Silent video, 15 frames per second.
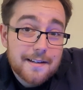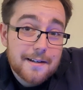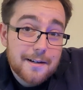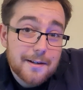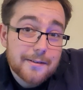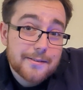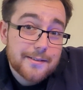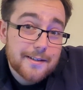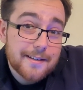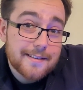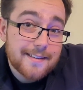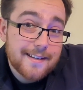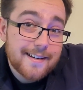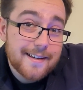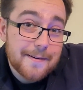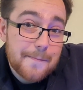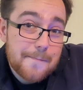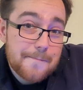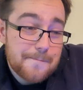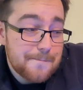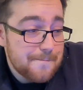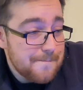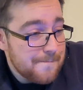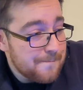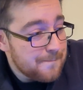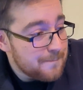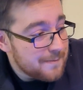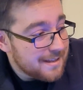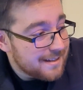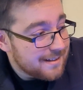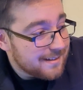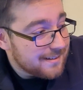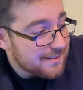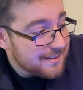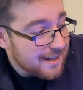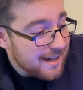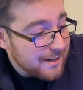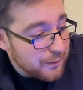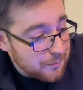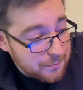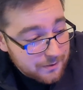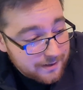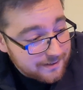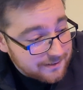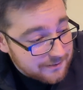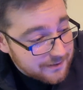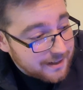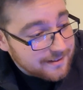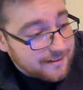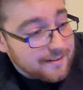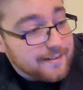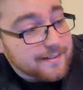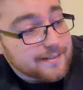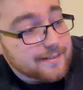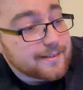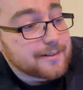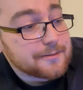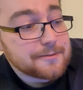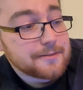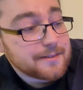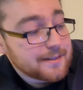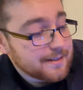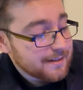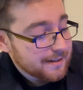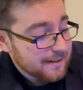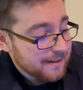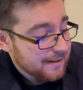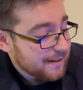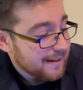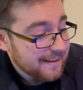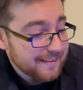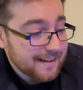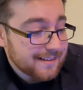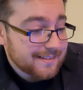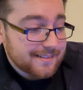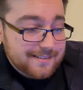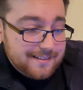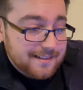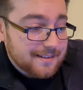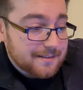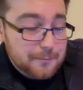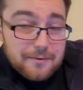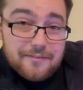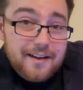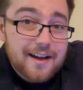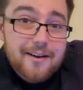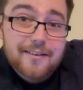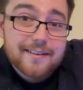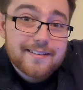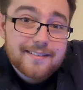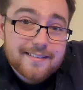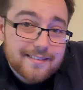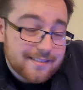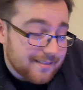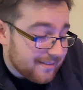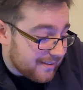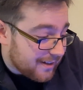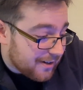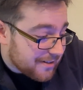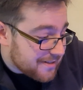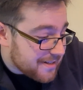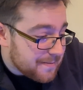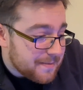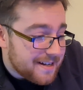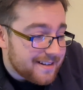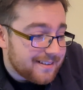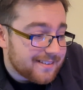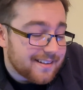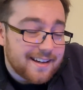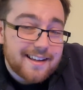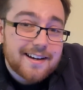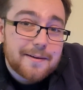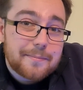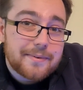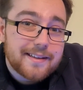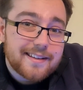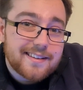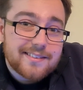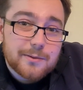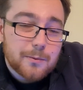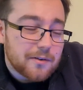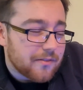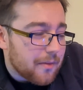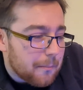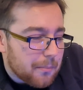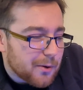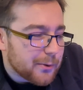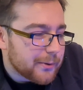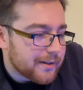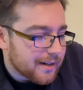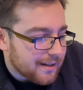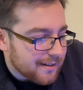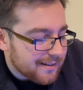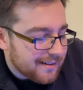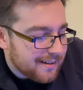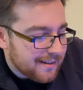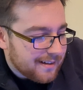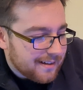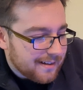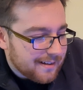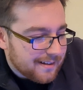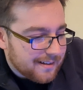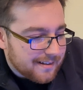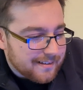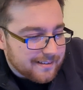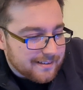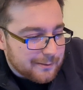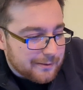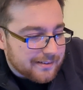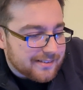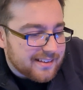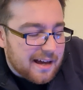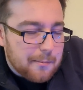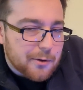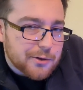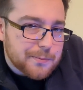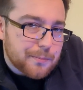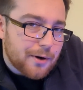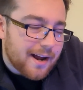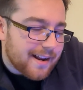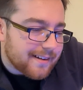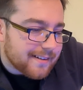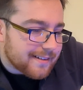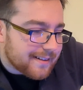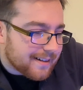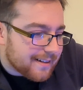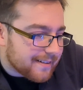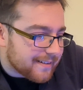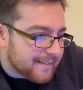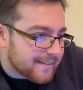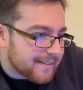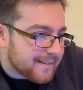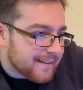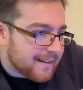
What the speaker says: Looks good, doesn't it? Scan, you boys have outdone yourself. And that's without the RGB setting up in sort of the blue color and the Samosh branded colors.